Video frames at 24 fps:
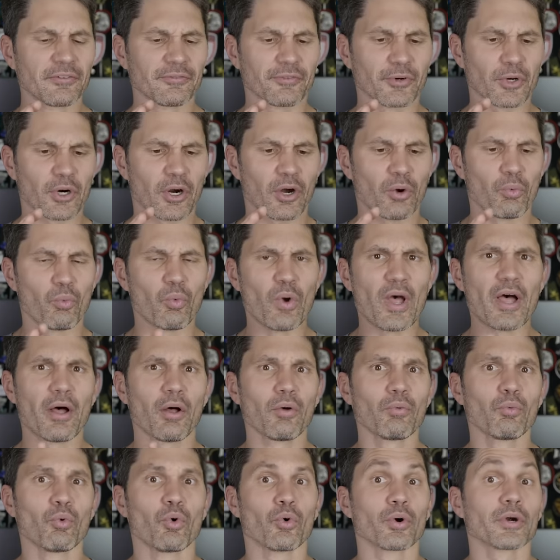for a
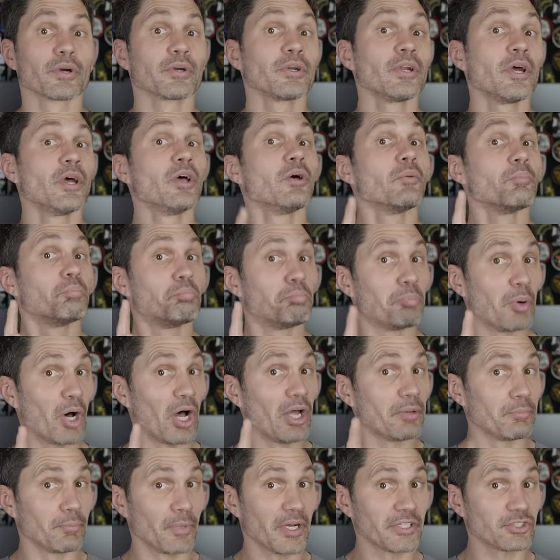well-worn
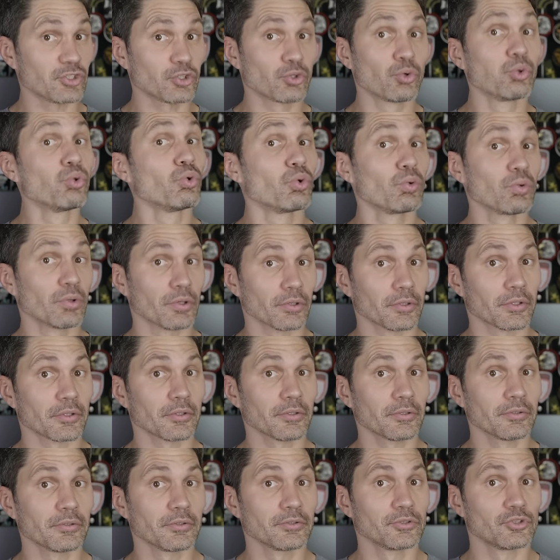but much
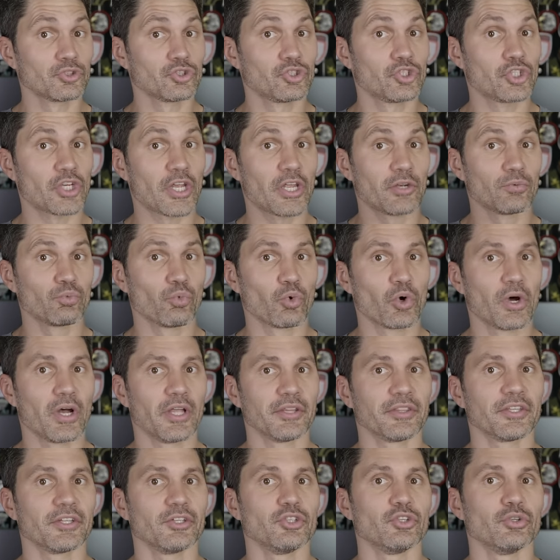cooler Gen
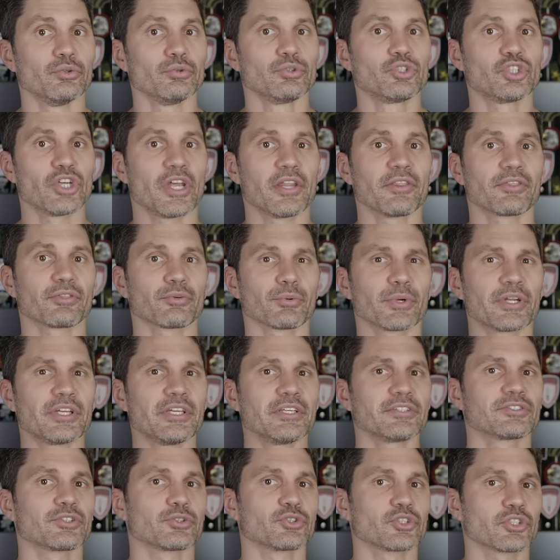one. The new Gen
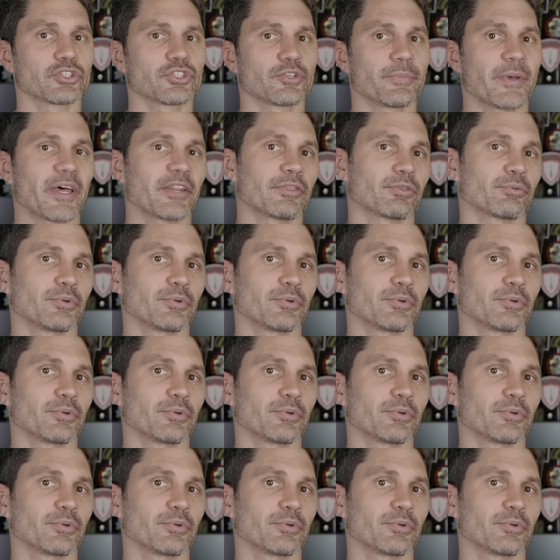threes are just about